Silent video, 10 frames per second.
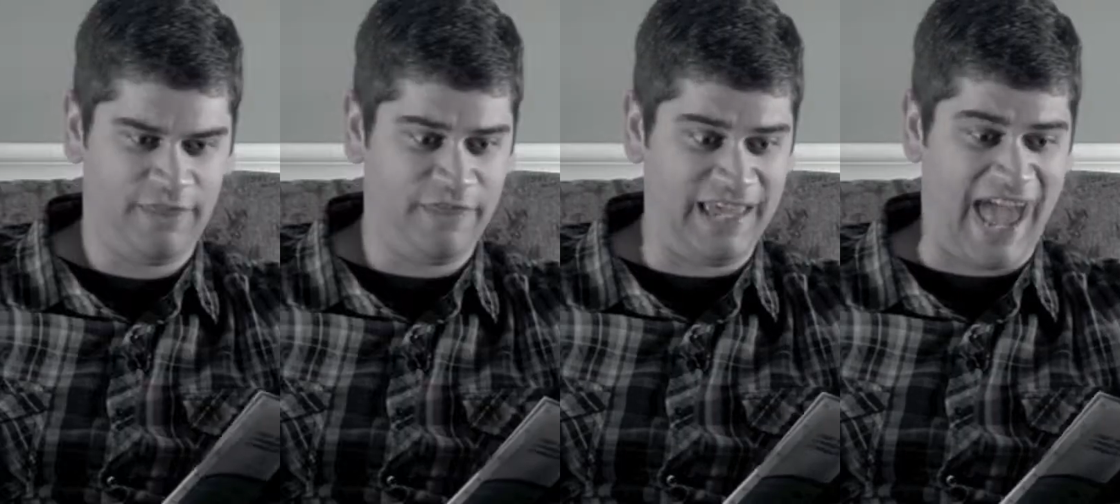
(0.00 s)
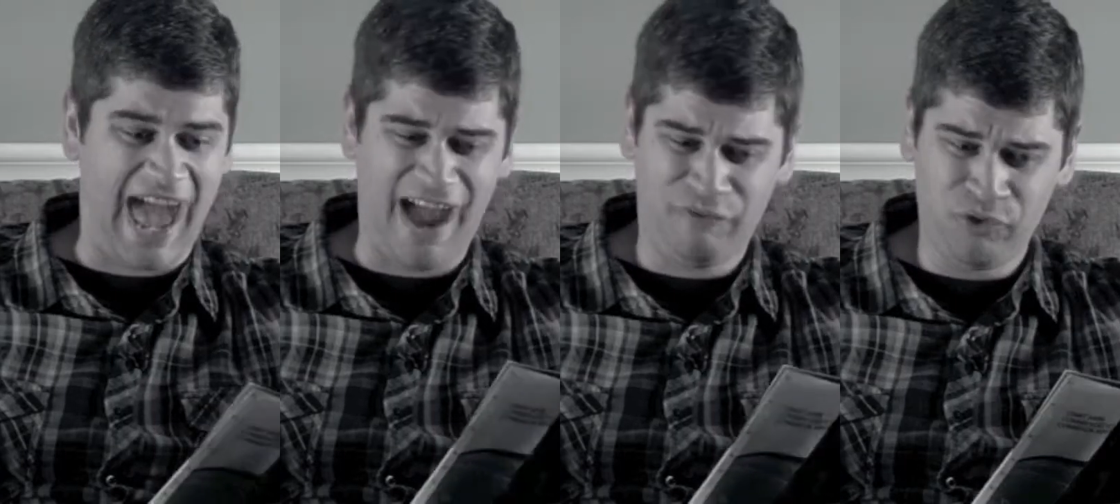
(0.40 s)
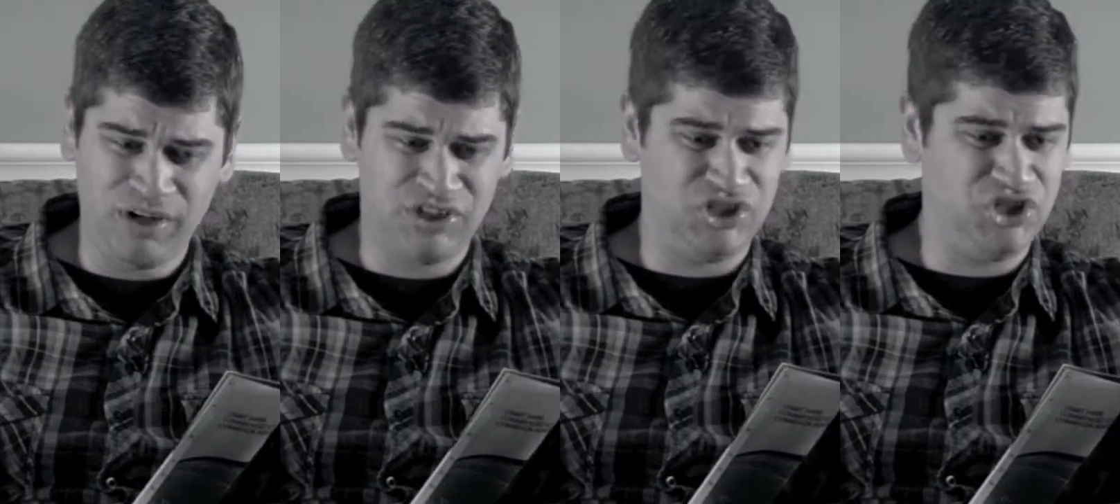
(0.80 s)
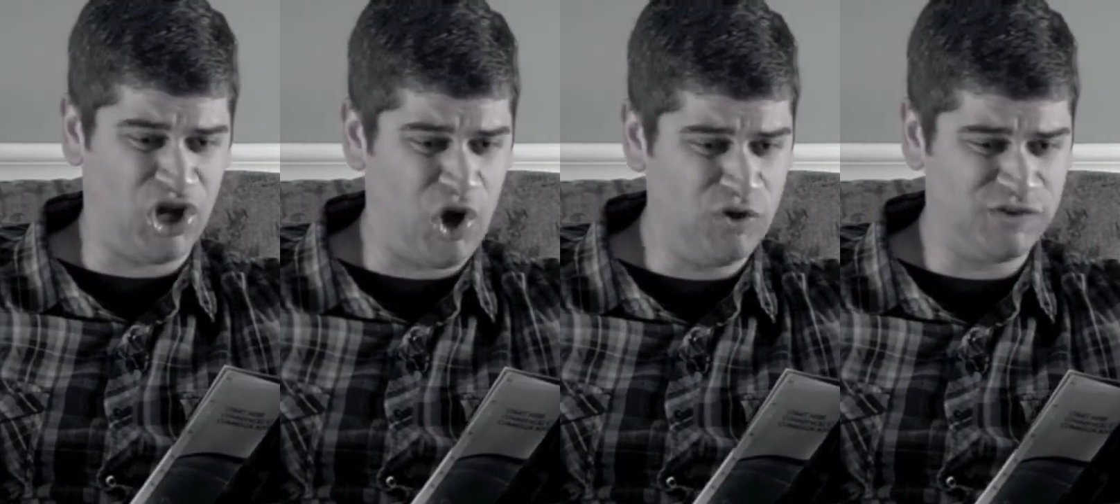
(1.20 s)
The average
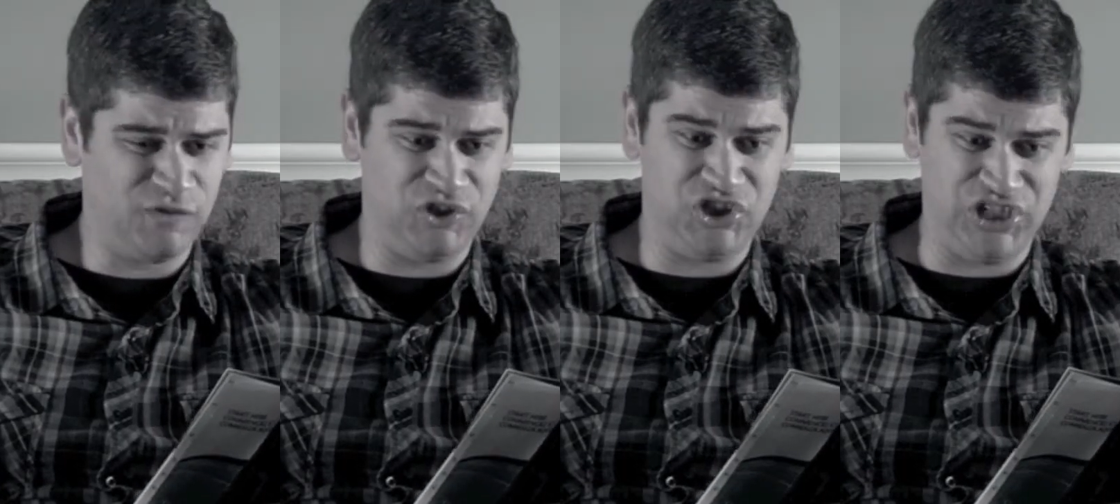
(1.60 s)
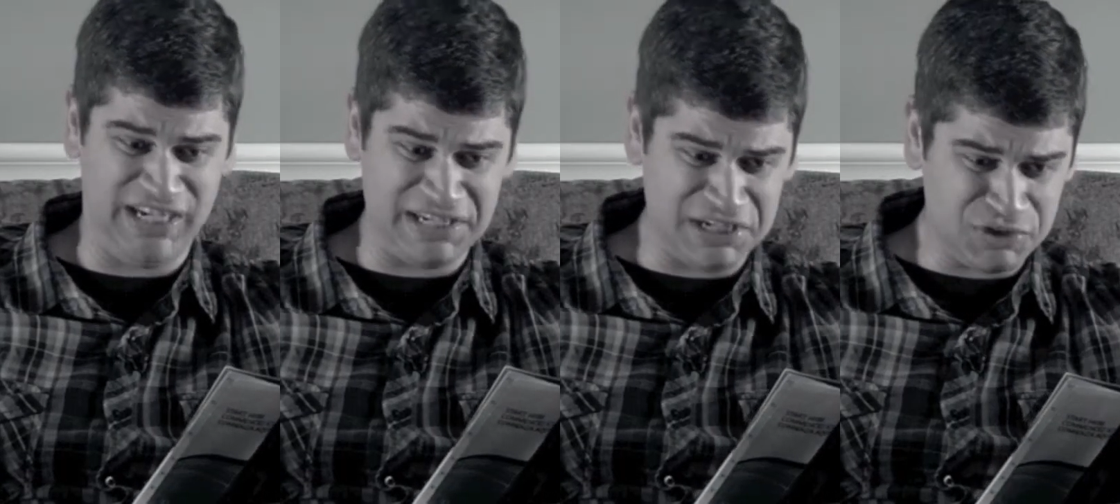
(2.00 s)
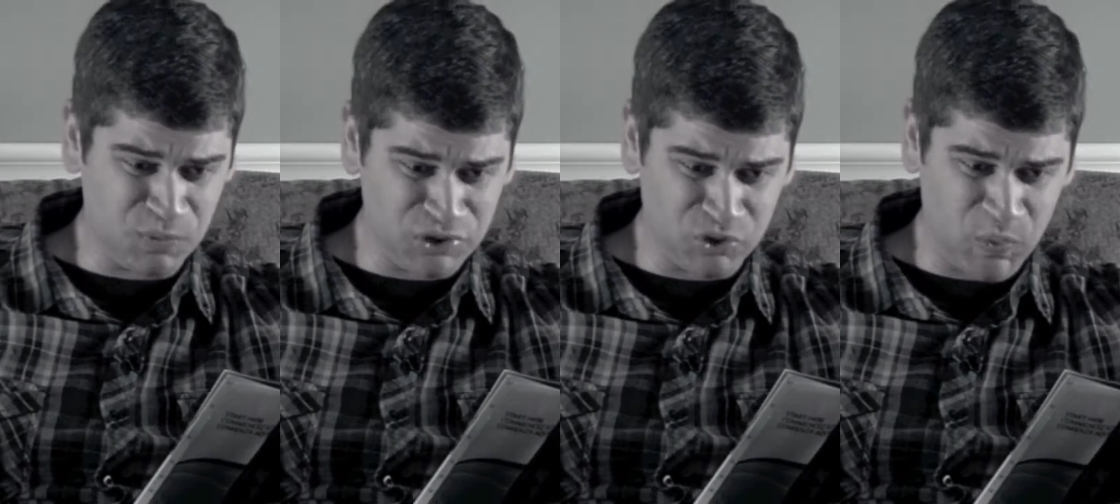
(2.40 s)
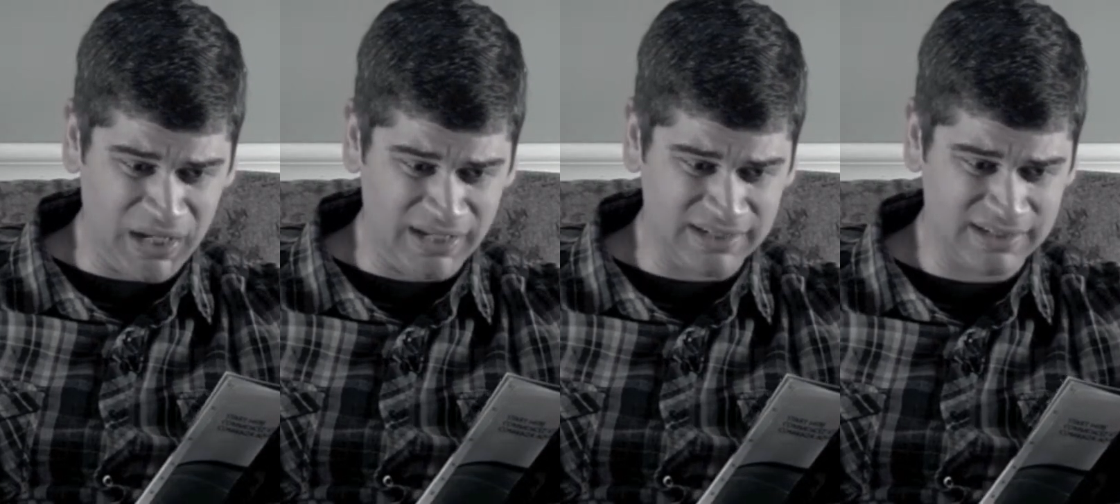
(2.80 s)
Joe's for Jesus retreat?